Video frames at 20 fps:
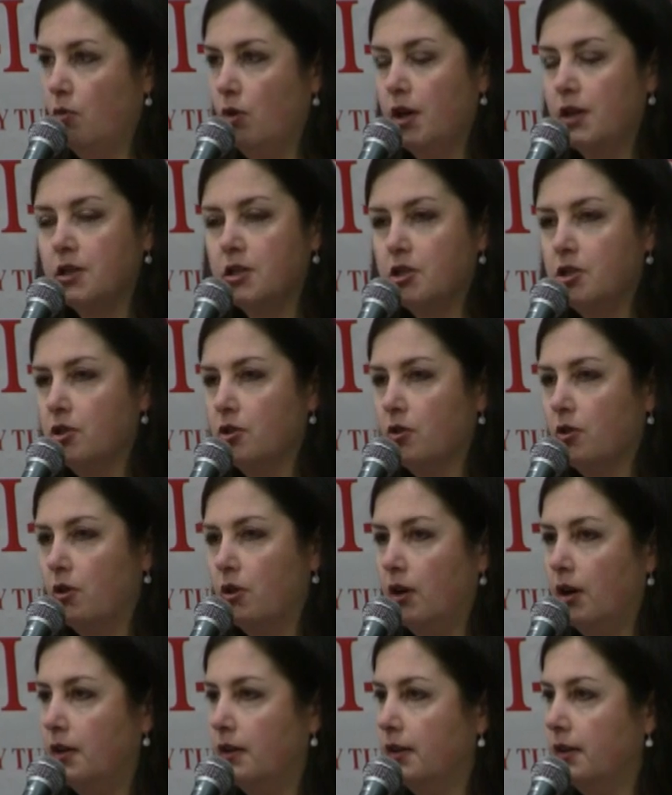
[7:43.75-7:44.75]
Once you're
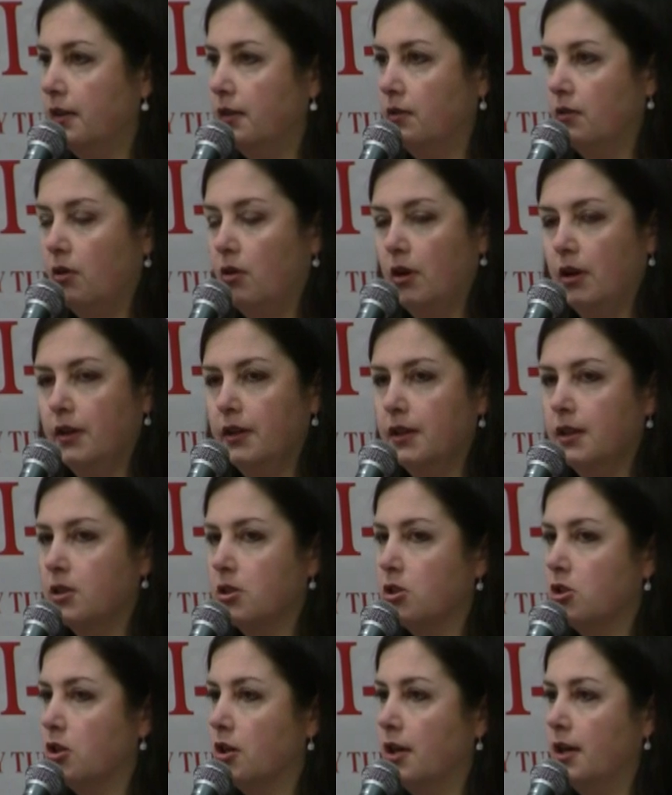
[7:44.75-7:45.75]
on
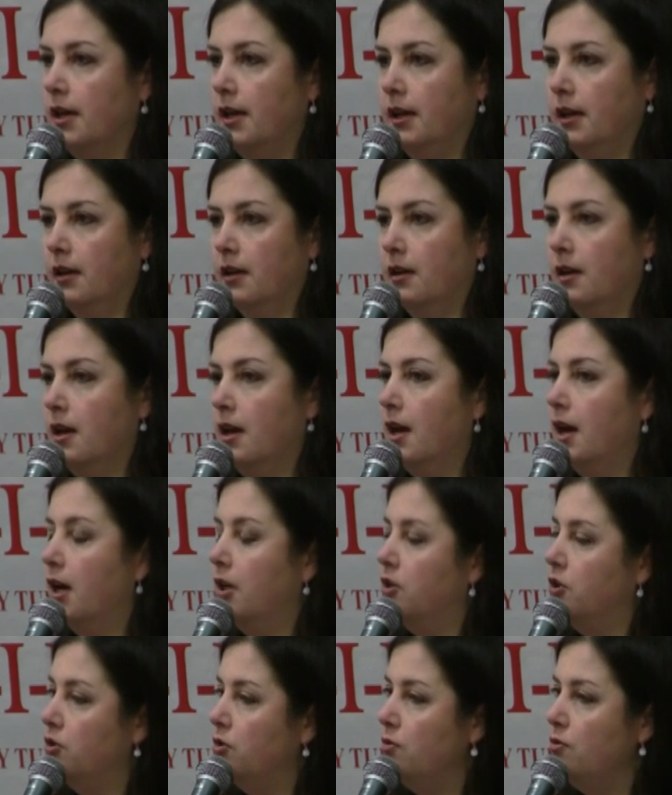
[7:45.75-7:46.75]
this train
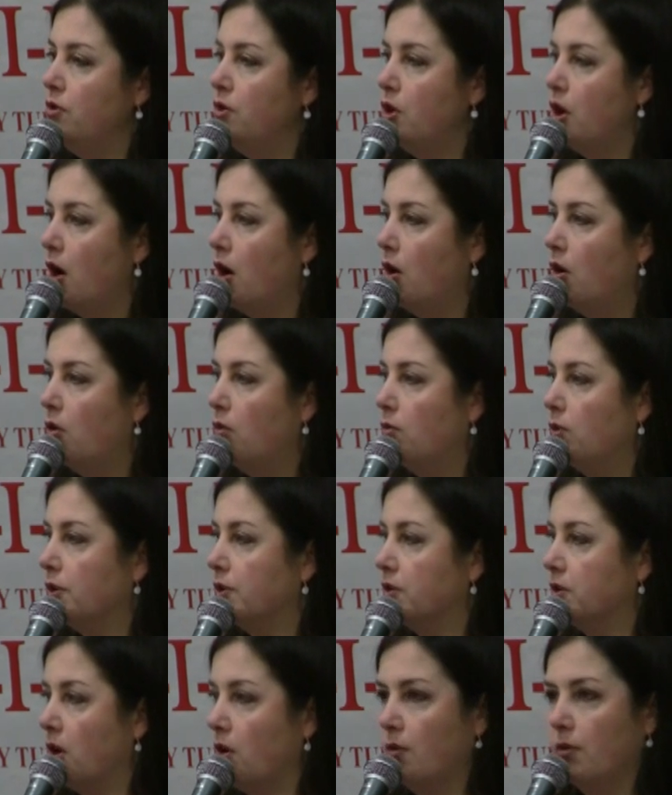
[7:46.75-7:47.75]
and you know
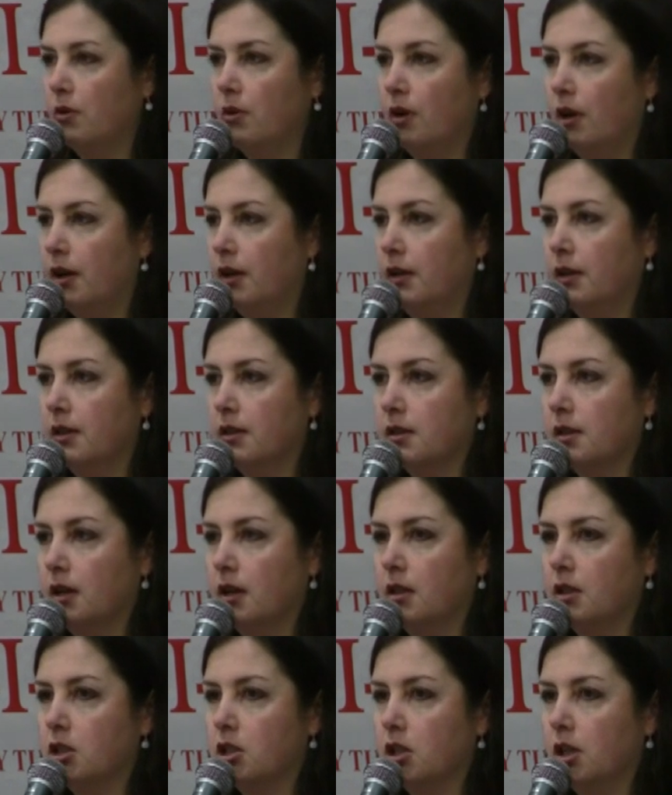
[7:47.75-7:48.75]
what's going on in this
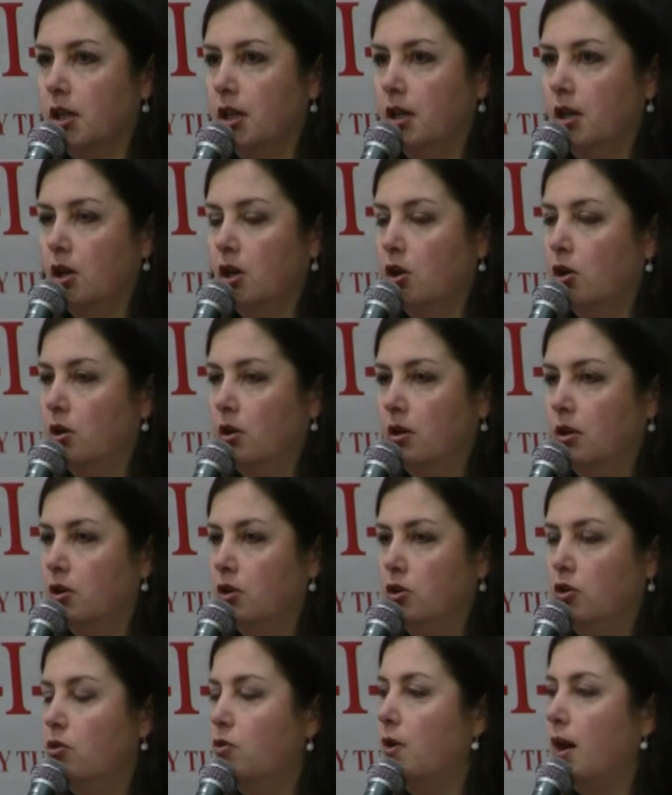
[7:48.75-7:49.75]
country,
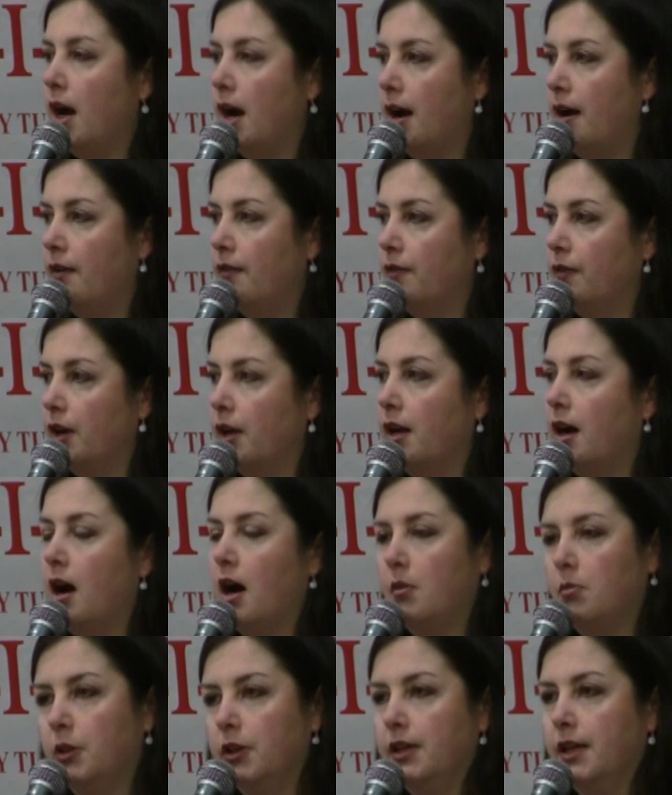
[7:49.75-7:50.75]
you have an
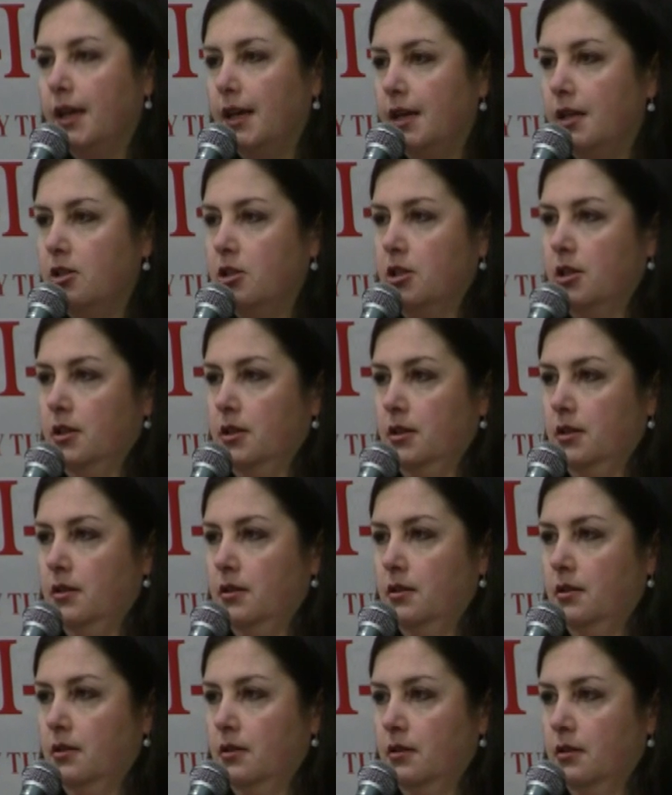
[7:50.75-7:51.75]

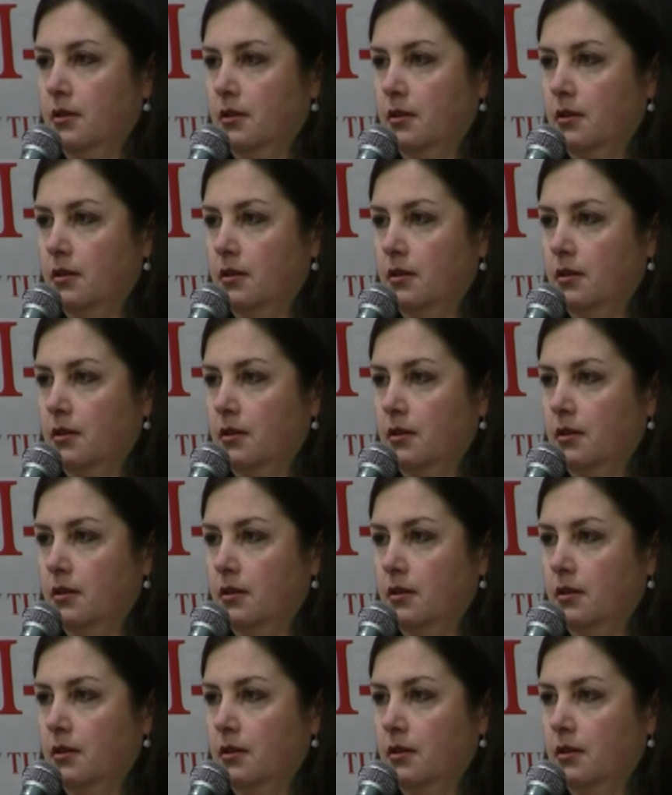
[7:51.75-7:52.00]
obligation